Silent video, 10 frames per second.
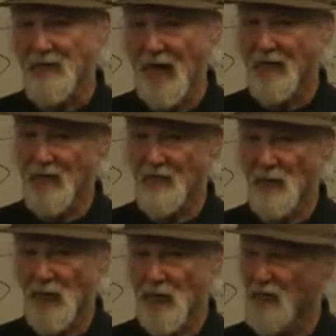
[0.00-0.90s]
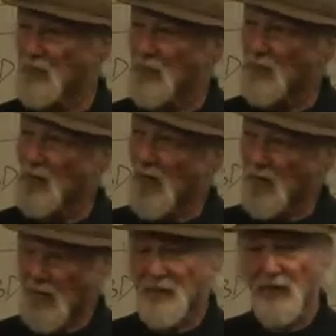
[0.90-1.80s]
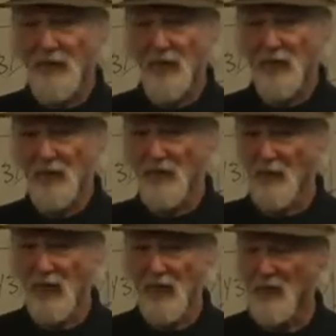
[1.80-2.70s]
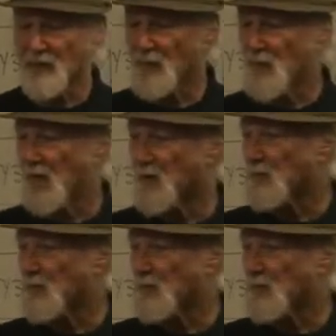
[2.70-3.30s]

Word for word: the idea of what it'll do. Let's just look at the screen here for a minute,